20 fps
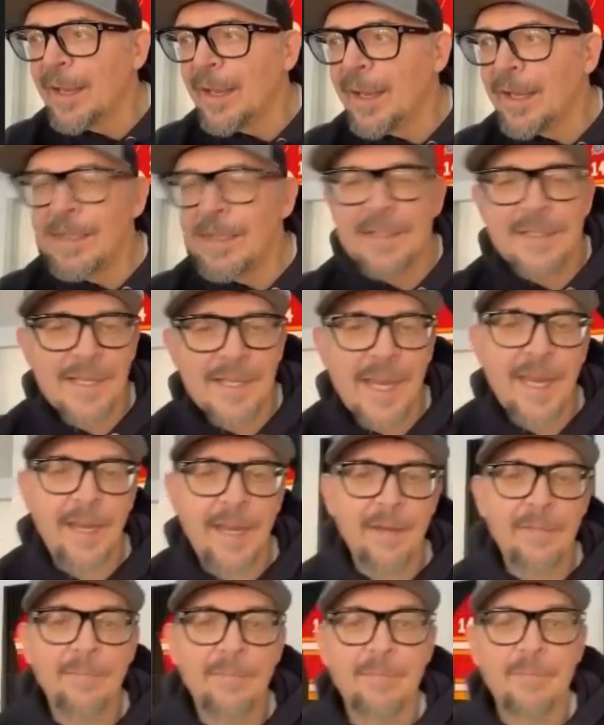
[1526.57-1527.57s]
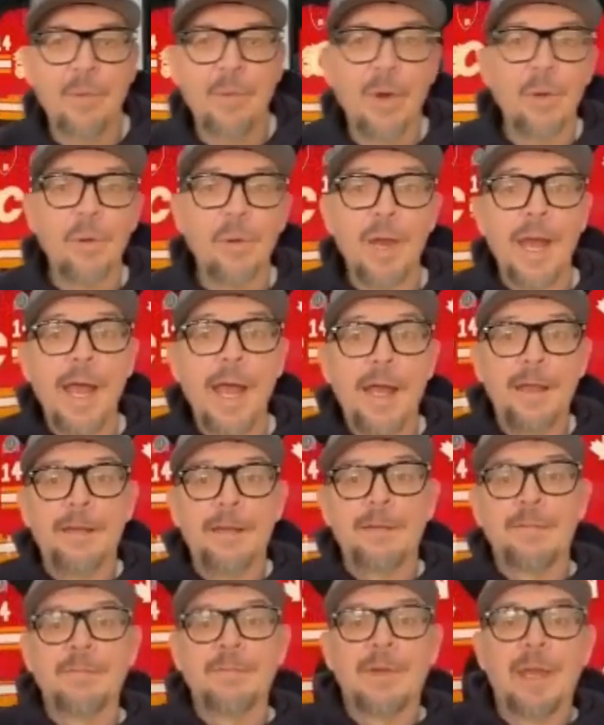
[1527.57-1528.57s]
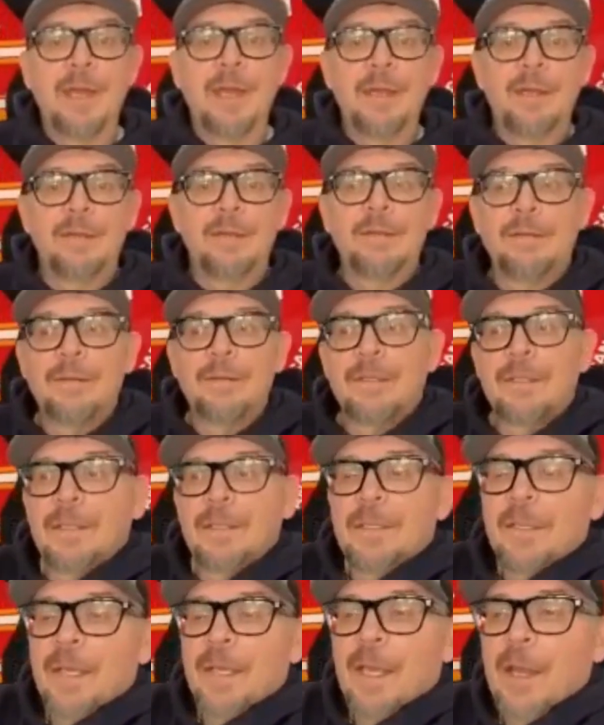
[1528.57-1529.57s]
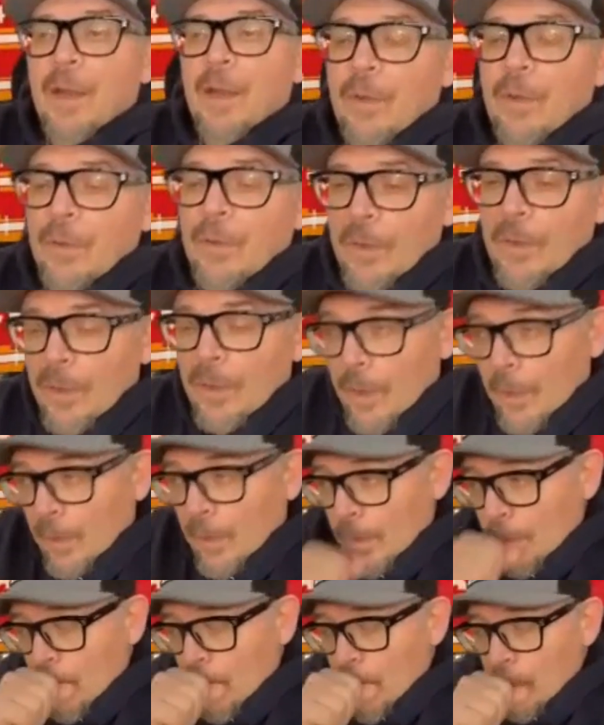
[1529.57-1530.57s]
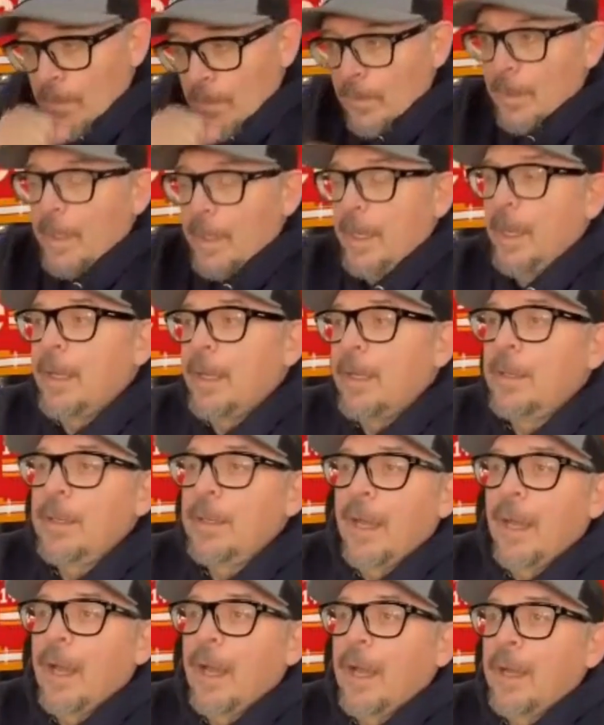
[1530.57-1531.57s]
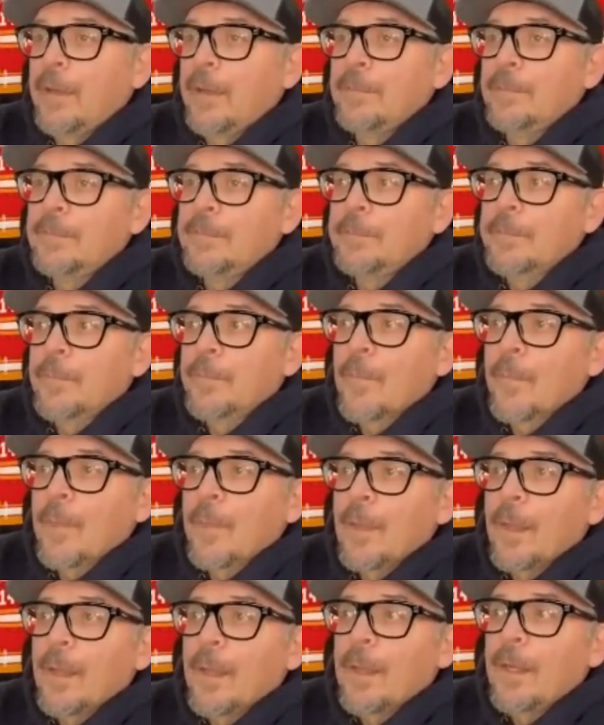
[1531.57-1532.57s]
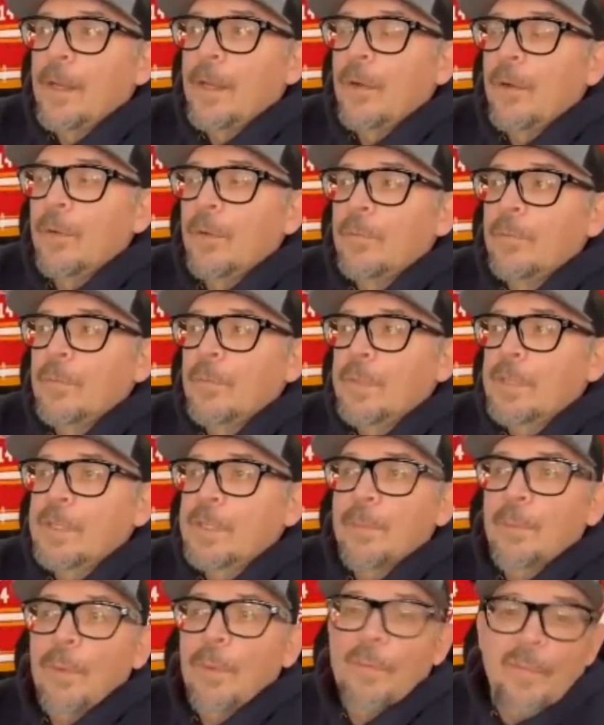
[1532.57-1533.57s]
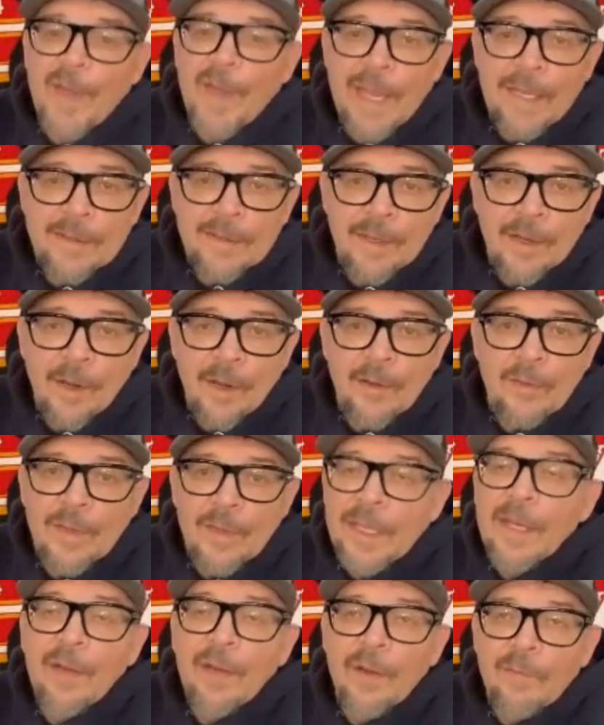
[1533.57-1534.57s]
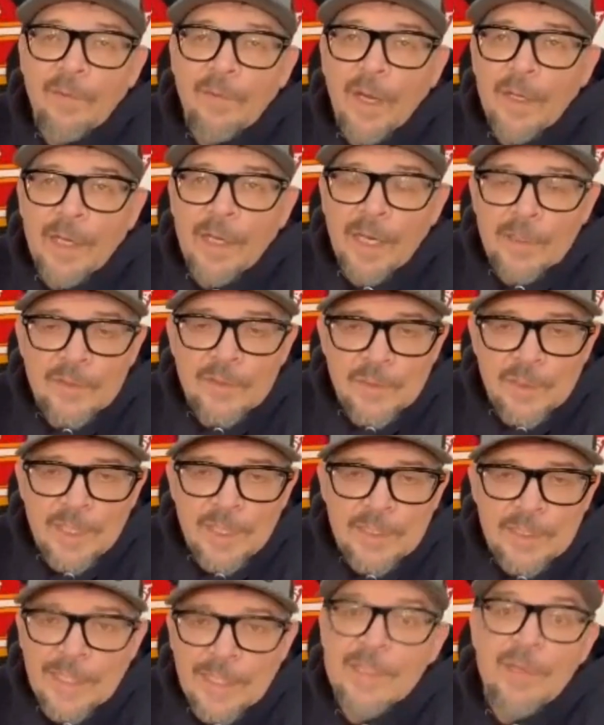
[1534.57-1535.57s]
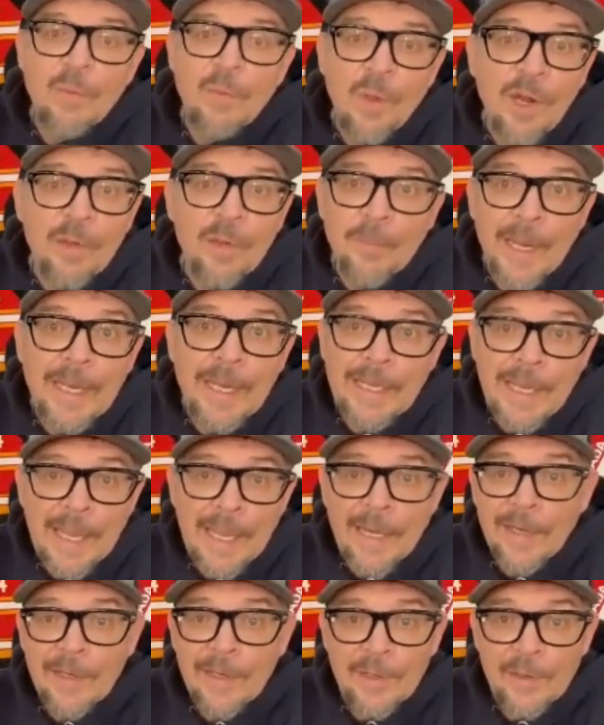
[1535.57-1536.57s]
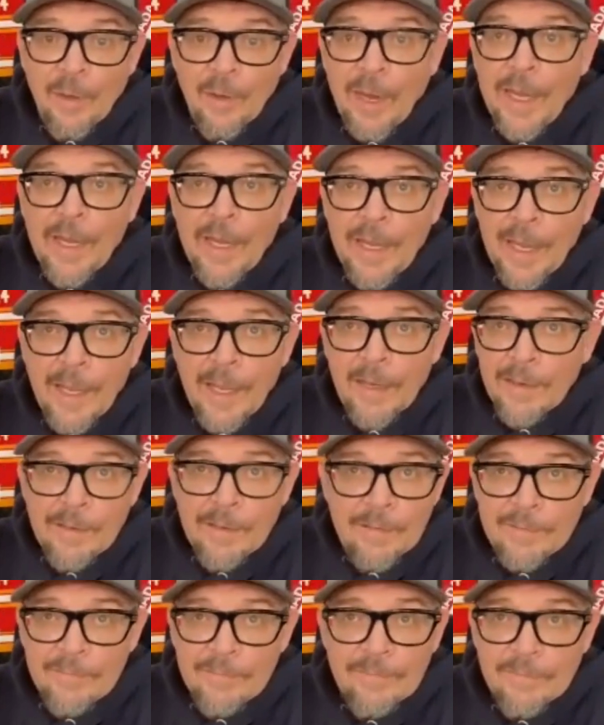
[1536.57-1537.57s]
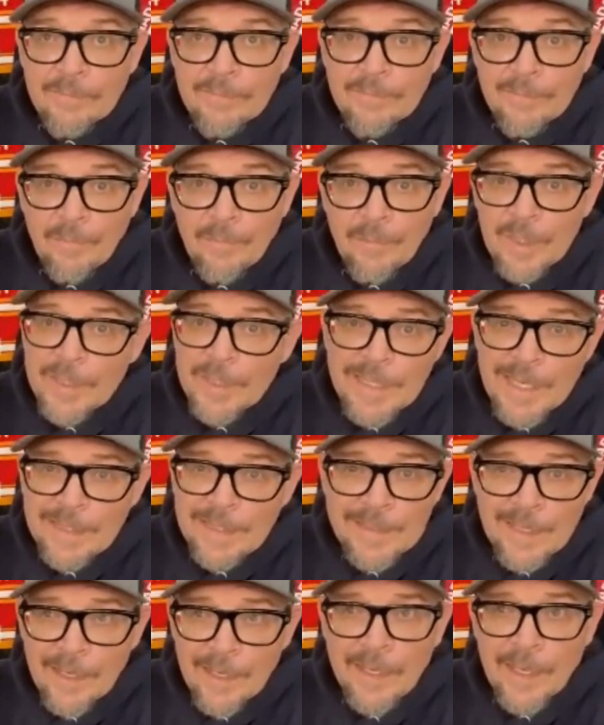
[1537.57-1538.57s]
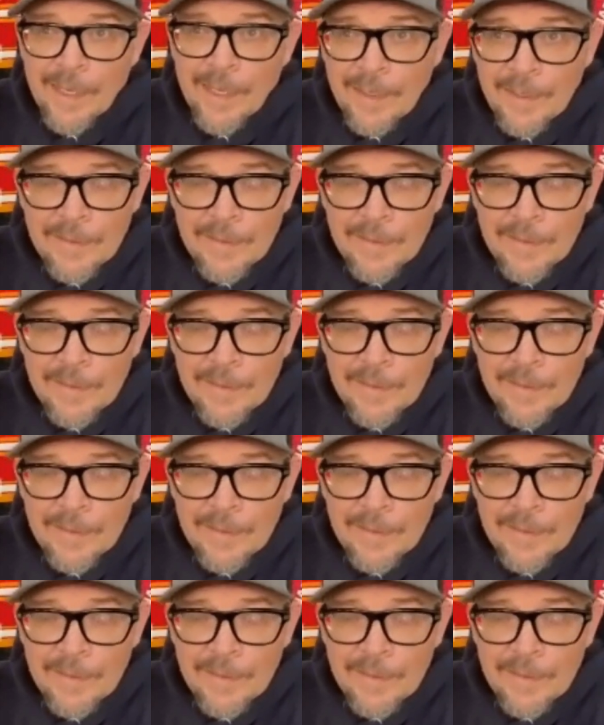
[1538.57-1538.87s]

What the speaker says: insane where we're at, right? You know, and you know, the simple fact that our leader of our country doesn't want to make Canada great again, what does that tell you?